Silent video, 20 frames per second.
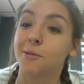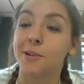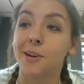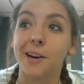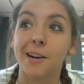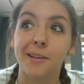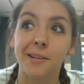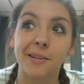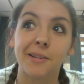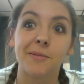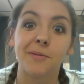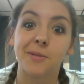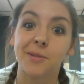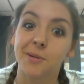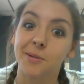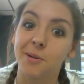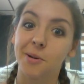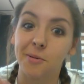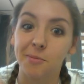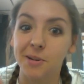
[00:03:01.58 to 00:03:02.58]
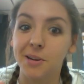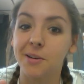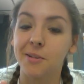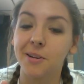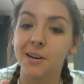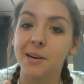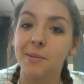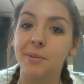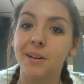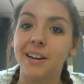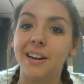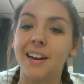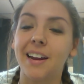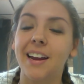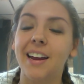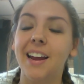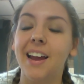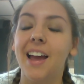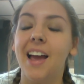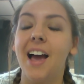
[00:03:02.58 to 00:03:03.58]
where I live, so don't be
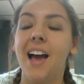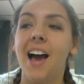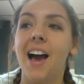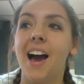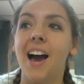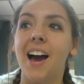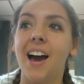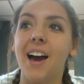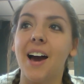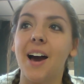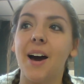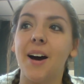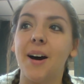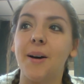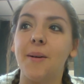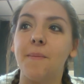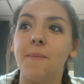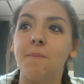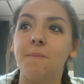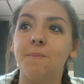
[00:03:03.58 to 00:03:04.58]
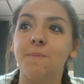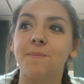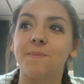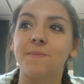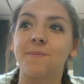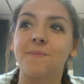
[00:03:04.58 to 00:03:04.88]
creepy. anyway,